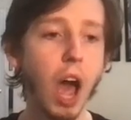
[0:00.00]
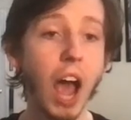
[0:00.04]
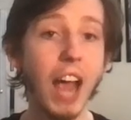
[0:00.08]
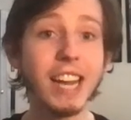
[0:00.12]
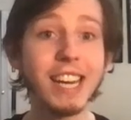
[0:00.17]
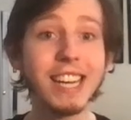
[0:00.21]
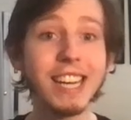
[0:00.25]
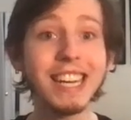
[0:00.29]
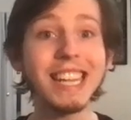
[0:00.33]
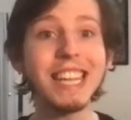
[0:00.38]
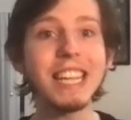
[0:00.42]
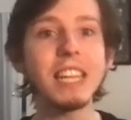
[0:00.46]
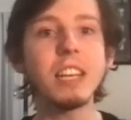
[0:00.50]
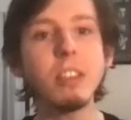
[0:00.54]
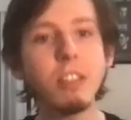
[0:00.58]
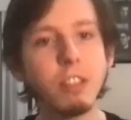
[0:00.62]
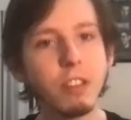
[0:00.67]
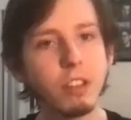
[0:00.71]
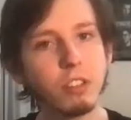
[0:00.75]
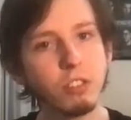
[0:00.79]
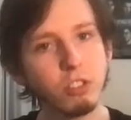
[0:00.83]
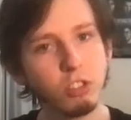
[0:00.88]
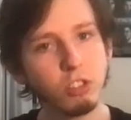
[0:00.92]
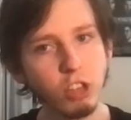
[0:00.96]
I need
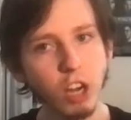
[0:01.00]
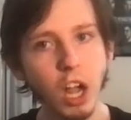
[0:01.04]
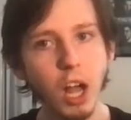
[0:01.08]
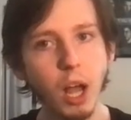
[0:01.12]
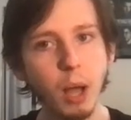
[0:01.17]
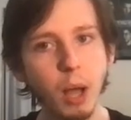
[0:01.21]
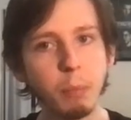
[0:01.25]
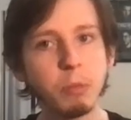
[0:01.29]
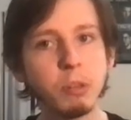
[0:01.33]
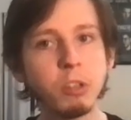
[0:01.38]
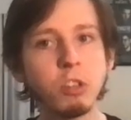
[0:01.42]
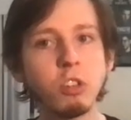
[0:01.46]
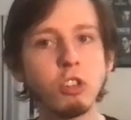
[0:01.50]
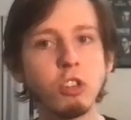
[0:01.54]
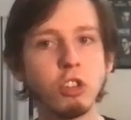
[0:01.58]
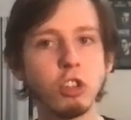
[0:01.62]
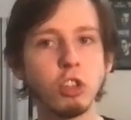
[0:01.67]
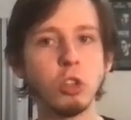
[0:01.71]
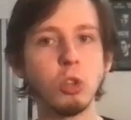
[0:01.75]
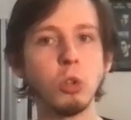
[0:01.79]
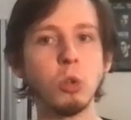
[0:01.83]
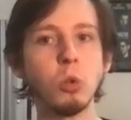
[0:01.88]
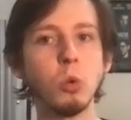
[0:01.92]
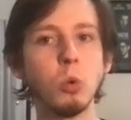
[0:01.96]
this job
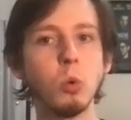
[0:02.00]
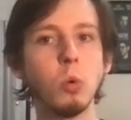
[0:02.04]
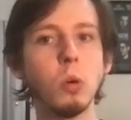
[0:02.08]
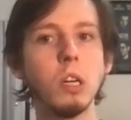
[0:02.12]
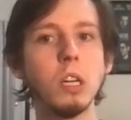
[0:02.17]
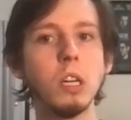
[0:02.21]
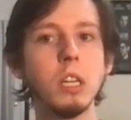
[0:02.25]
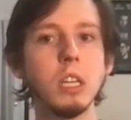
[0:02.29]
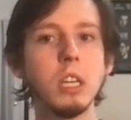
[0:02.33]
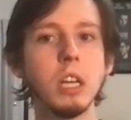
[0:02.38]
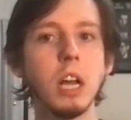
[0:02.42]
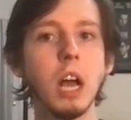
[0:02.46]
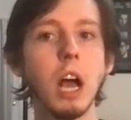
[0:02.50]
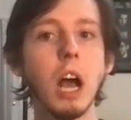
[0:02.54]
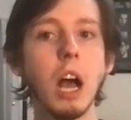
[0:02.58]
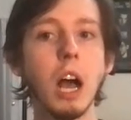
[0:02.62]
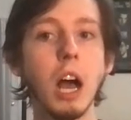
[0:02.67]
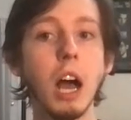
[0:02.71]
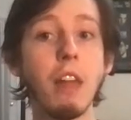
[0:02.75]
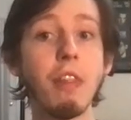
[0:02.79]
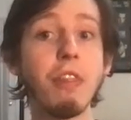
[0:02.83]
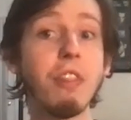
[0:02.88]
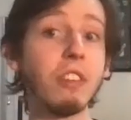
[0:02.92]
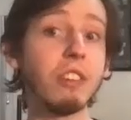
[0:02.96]
to
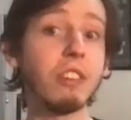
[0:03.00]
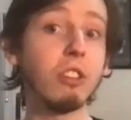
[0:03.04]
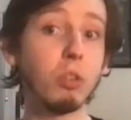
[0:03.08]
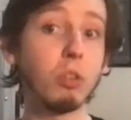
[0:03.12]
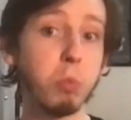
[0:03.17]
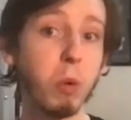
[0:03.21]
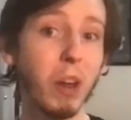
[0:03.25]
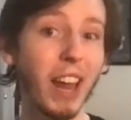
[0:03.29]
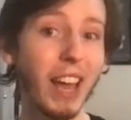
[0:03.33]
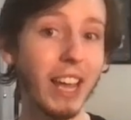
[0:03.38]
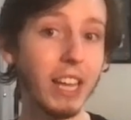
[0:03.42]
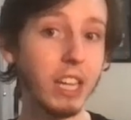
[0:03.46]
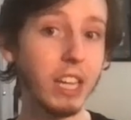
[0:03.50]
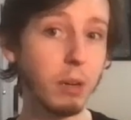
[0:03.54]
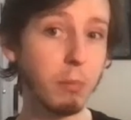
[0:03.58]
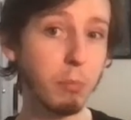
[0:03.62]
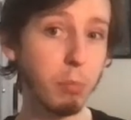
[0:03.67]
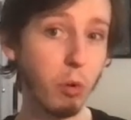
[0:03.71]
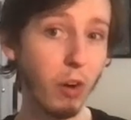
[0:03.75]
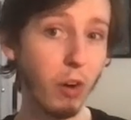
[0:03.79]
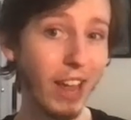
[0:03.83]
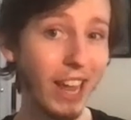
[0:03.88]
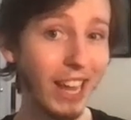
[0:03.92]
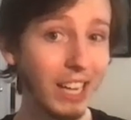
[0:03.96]
this is what I can
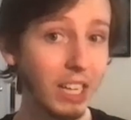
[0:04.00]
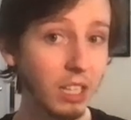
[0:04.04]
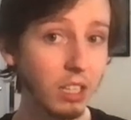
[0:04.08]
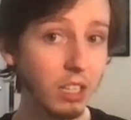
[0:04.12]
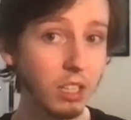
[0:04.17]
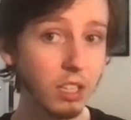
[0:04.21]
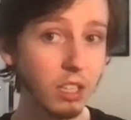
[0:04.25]
bring.